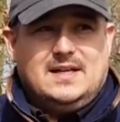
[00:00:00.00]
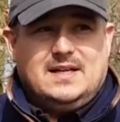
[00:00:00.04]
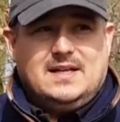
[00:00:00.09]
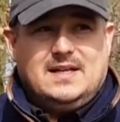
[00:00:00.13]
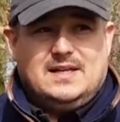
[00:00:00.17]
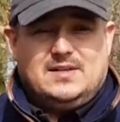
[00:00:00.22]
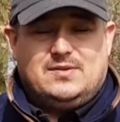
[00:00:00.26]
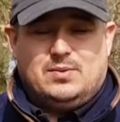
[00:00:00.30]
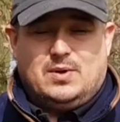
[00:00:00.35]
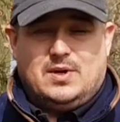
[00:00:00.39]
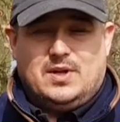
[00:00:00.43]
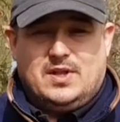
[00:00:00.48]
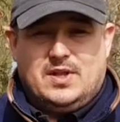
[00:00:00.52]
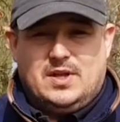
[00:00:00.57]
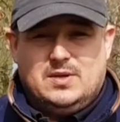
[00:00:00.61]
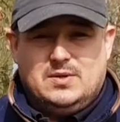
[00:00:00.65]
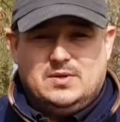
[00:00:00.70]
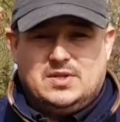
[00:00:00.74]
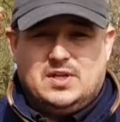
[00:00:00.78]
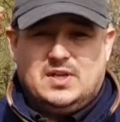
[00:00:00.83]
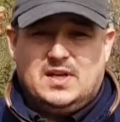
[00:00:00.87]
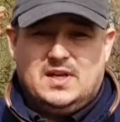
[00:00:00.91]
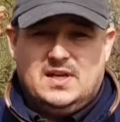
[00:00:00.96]
it's one of
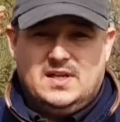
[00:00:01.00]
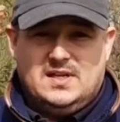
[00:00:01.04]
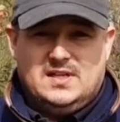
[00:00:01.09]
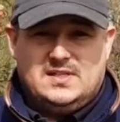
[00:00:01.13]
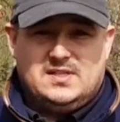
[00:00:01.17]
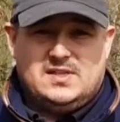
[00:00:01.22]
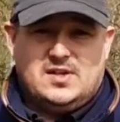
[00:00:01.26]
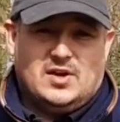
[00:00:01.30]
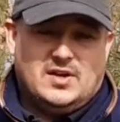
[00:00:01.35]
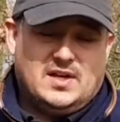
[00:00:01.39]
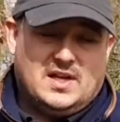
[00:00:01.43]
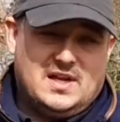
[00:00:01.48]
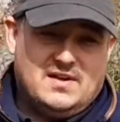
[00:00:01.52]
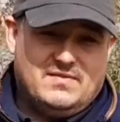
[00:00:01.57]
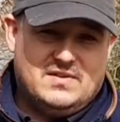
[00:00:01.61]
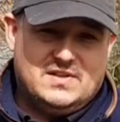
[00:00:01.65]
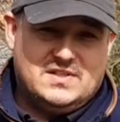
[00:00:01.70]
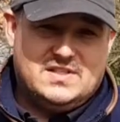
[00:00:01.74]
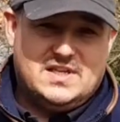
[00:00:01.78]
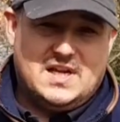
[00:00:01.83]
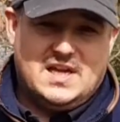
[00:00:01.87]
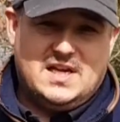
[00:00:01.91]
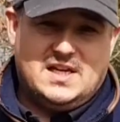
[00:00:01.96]
those, it's got a give
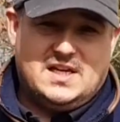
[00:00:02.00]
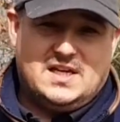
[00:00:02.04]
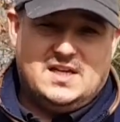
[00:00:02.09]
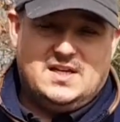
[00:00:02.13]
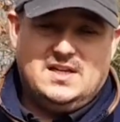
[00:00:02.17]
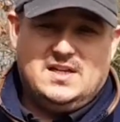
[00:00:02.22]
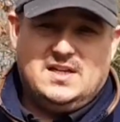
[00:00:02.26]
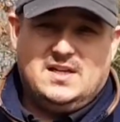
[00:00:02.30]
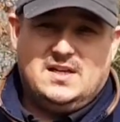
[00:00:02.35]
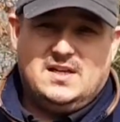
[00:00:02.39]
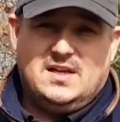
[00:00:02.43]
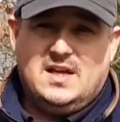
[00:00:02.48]
and take.